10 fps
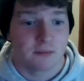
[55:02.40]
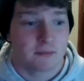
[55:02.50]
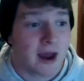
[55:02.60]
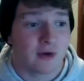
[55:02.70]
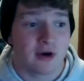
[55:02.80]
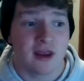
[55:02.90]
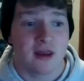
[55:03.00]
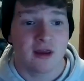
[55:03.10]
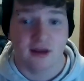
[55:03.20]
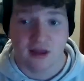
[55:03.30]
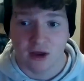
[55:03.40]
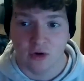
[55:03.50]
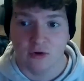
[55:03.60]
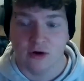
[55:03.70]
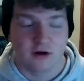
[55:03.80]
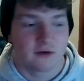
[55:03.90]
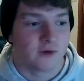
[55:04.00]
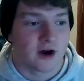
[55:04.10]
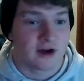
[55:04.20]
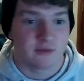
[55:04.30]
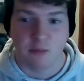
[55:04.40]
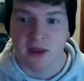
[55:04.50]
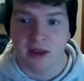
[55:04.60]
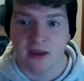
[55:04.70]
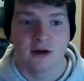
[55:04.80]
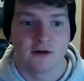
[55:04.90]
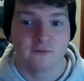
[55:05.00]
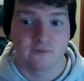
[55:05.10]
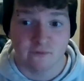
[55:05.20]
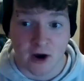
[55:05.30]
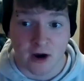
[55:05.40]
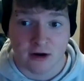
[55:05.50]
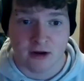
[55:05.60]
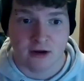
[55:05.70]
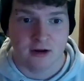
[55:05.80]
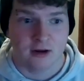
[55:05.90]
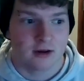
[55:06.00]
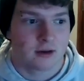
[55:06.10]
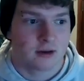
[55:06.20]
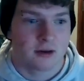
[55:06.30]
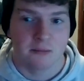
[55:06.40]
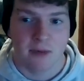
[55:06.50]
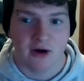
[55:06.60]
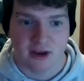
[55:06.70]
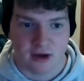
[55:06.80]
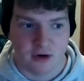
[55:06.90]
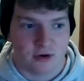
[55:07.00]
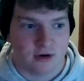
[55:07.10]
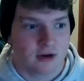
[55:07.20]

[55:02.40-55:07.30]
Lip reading: marry, kill? I repeat, fuck, marry, kill.